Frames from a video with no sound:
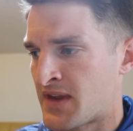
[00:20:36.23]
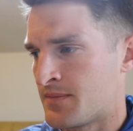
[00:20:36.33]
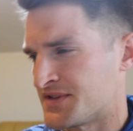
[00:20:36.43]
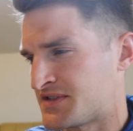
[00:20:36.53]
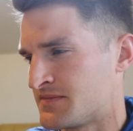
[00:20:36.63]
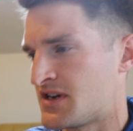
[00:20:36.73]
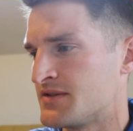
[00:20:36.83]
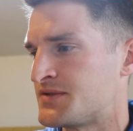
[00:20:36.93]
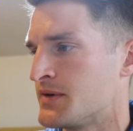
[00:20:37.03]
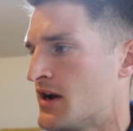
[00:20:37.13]
But
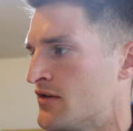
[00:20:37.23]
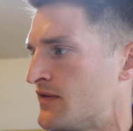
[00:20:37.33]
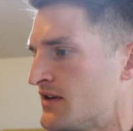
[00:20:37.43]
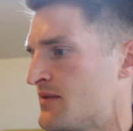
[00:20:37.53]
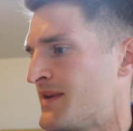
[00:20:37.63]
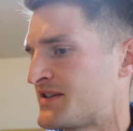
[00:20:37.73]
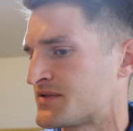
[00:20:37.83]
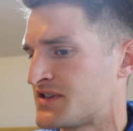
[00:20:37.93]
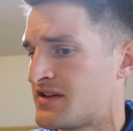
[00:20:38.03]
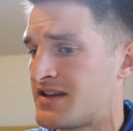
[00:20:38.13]
sometimes we overlook the mental
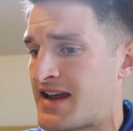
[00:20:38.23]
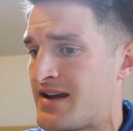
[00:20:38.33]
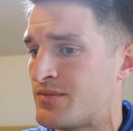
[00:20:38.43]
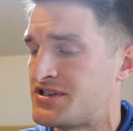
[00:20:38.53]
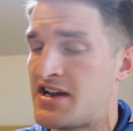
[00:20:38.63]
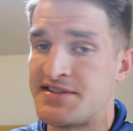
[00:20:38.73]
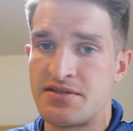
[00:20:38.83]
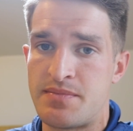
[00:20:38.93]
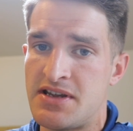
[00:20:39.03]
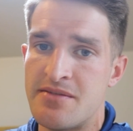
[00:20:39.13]
side of the game, which ends
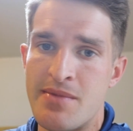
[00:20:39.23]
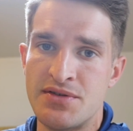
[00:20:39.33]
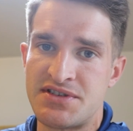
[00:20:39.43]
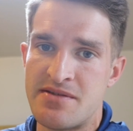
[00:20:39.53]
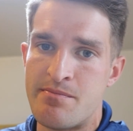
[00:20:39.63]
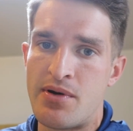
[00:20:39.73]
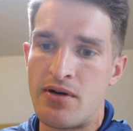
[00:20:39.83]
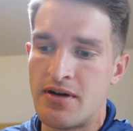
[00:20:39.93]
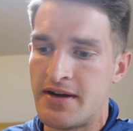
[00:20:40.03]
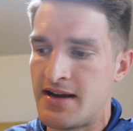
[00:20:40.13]
up being the most
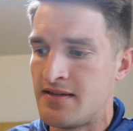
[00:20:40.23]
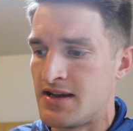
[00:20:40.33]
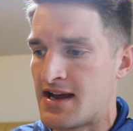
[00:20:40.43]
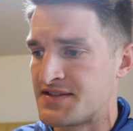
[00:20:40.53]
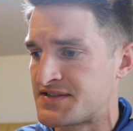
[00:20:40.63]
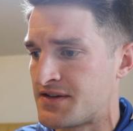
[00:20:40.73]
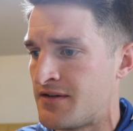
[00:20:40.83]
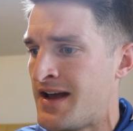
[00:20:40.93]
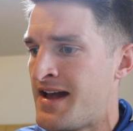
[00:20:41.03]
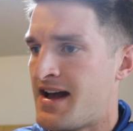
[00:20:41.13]
important in the end.
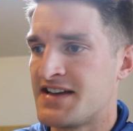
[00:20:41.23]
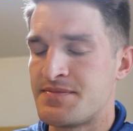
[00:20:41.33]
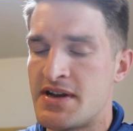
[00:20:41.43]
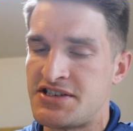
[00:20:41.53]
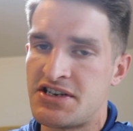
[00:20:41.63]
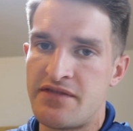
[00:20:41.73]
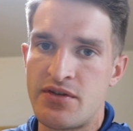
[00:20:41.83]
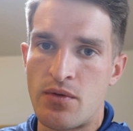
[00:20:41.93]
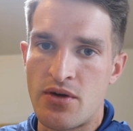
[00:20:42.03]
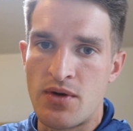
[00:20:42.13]
So as mentioned, if
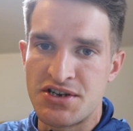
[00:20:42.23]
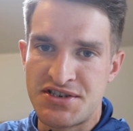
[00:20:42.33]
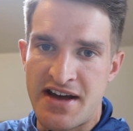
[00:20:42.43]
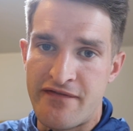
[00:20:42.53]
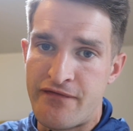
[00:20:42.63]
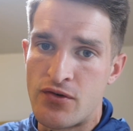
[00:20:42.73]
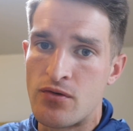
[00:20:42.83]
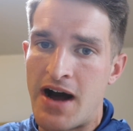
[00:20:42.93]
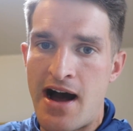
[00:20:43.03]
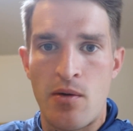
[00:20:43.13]
you want to watch that
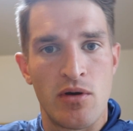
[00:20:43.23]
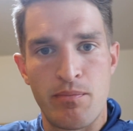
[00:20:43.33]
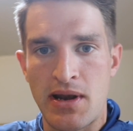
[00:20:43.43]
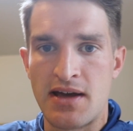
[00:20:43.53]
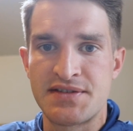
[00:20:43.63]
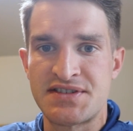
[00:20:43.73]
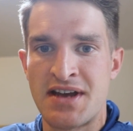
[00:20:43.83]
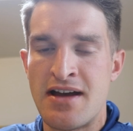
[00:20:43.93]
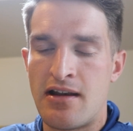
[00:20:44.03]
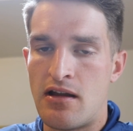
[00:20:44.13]
4 hour plus
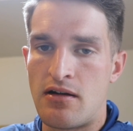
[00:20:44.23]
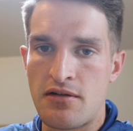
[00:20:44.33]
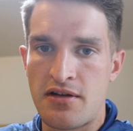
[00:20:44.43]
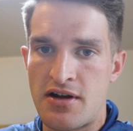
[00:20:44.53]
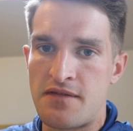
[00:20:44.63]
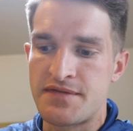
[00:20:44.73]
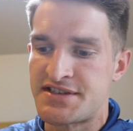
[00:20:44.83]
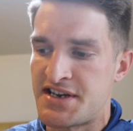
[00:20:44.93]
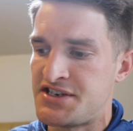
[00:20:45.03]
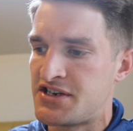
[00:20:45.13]
long
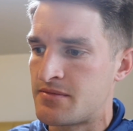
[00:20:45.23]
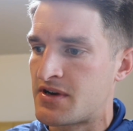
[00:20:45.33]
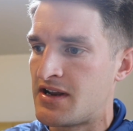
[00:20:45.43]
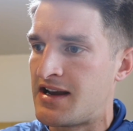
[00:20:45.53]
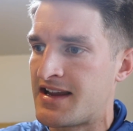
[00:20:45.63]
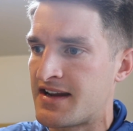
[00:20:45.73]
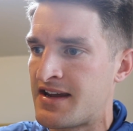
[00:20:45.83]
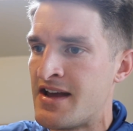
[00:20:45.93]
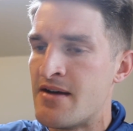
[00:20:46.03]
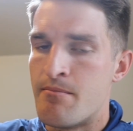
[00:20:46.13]
conversation, I'm going to link
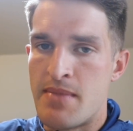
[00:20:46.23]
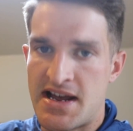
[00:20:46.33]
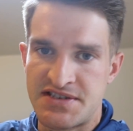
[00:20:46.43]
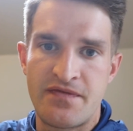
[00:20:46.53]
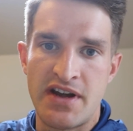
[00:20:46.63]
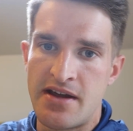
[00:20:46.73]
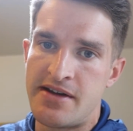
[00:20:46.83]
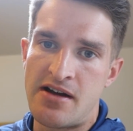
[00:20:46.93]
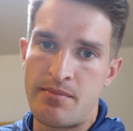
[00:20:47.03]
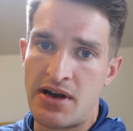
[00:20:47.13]
Matt's video
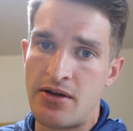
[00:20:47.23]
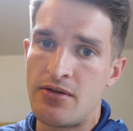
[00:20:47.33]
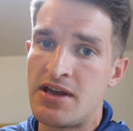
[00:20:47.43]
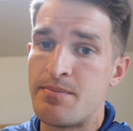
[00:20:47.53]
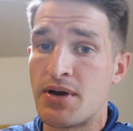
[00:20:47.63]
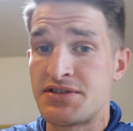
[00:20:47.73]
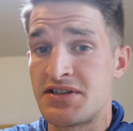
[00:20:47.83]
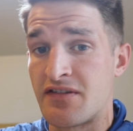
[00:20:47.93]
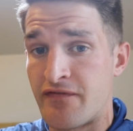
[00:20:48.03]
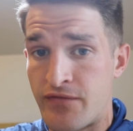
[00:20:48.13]
down below. He
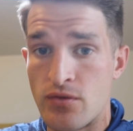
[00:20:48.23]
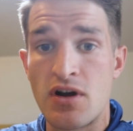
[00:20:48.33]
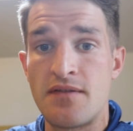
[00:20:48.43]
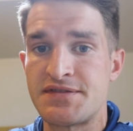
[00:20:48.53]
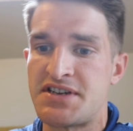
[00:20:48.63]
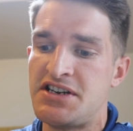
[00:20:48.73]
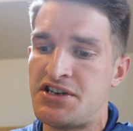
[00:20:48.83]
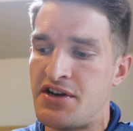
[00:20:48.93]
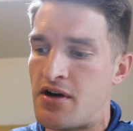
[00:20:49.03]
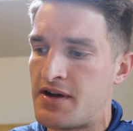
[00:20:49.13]
posted the full
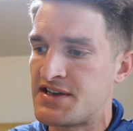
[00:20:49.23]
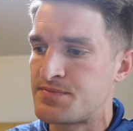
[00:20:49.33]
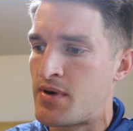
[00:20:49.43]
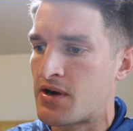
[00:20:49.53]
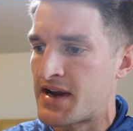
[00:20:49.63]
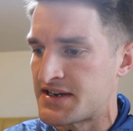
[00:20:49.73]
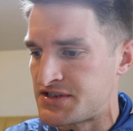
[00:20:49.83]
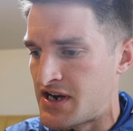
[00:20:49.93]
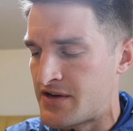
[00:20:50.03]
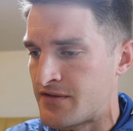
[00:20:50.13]
conversation on his podcast
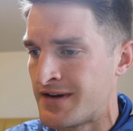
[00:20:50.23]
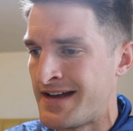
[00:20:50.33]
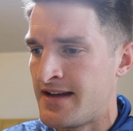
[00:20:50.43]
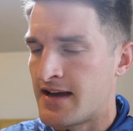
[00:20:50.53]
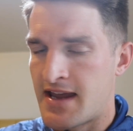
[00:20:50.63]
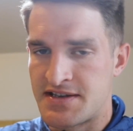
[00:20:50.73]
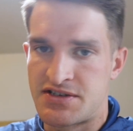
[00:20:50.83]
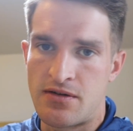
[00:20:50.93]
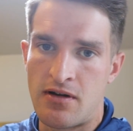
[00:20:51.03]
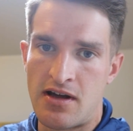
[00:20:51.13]
channel,
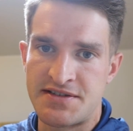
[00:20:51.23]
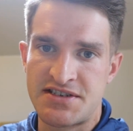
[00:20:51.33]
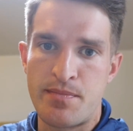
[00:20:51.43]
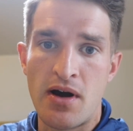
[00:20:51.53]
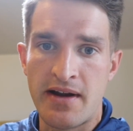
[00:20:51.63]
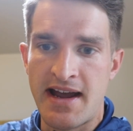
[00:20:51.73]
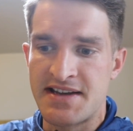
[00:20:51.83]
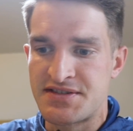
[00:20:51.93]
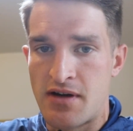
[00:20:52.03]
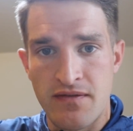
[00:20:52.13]
Against All Odds
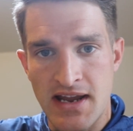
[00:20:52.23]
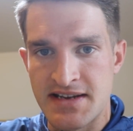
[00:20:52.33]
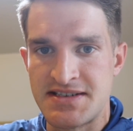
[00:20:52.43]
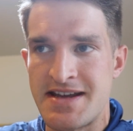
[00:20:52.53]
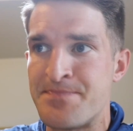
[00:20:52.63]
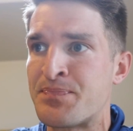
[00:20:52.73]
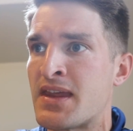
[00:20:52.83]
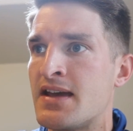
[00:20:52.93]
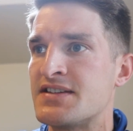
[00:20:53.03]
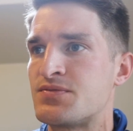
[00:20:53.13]
Podcast, so I've linked it,
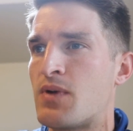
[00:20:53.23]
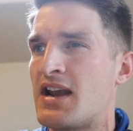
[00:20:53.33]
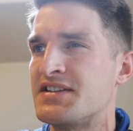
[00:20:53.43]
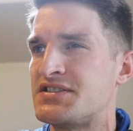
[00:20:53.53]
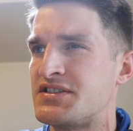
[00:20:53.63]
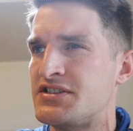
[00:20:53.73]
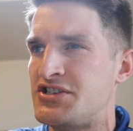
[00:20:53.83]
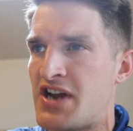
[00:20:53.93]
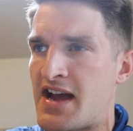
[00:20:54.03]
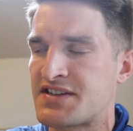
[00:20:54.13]
as well as
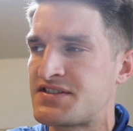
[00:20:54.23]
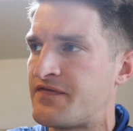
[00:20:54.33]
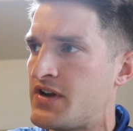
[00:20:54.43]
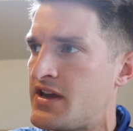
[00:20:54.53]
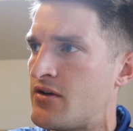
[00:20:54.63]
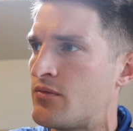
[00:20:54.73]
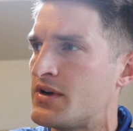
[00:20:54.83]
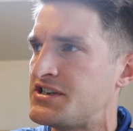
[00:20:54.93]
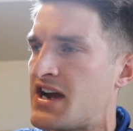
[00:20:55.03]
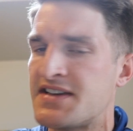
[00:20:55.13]
Jack's video,
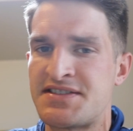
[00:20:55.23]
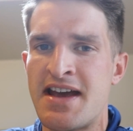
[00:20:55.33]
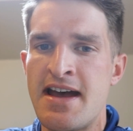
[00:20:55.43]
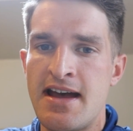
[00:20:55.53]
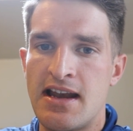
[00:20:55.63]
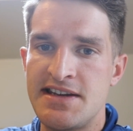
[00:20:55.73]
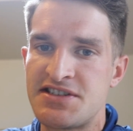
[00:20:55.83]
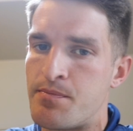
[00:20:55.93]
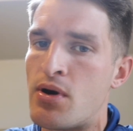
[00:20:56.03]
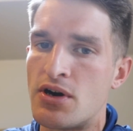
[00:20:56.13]
which has at
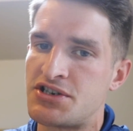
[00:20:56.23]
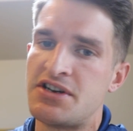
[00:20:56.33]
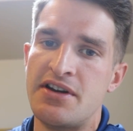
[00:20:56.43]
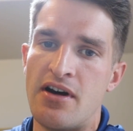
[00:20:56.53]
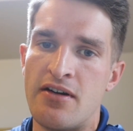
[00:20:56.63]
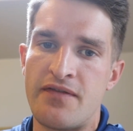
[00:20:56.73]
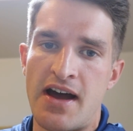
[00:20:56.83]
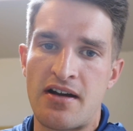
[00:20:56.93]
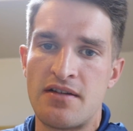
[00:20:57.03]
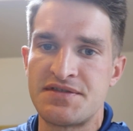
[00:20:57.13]
least a portion of
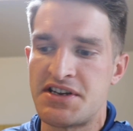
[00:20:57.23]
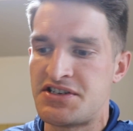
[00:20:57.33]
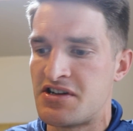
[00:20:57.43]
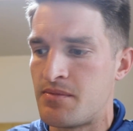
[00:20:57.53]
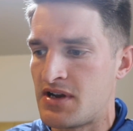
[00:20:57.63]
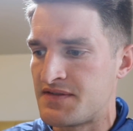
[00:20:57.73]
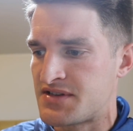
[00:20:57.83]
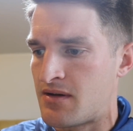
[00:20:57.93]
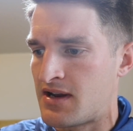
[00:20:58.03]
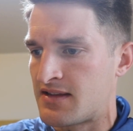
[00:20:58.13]
that conversation, I believe,
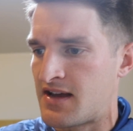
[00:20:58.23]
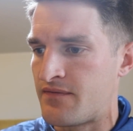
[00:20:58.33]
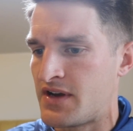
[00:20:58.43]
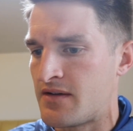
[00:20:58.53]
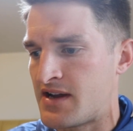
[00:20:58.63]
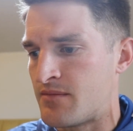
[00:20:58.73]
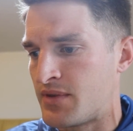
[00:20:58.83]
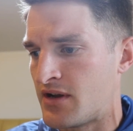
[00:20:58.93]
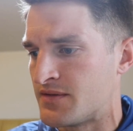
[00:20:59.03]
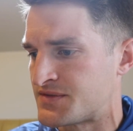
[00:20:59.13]
so I'll link that video down
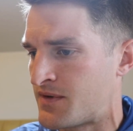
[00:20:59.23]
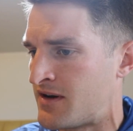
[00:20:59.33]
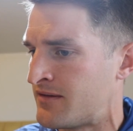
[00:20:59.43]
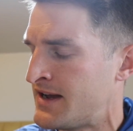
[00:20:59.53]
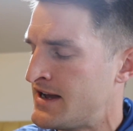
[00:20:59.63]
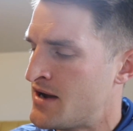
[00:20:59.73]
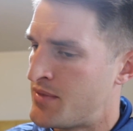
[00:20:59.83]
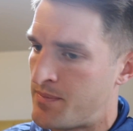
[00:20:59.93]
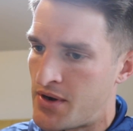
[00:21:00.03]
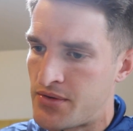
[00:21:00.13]
below as well.
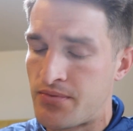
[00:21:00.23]
But both